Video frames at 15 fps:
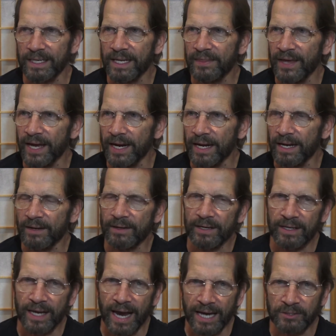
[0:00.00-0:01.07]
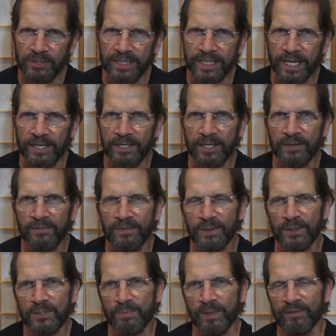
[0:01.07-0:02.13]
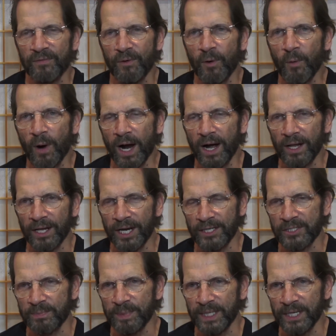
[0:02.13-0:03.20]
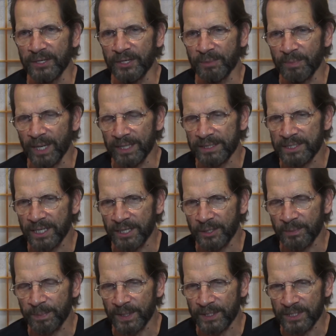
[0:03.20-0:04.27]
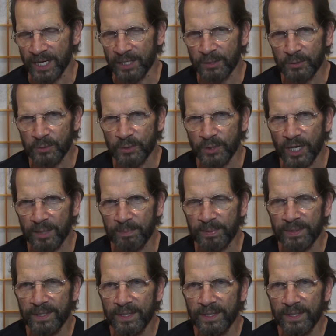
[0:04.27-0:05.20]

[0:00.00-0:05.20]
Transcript: that actually kind of confused me for a while as a beginning meditator because I grew up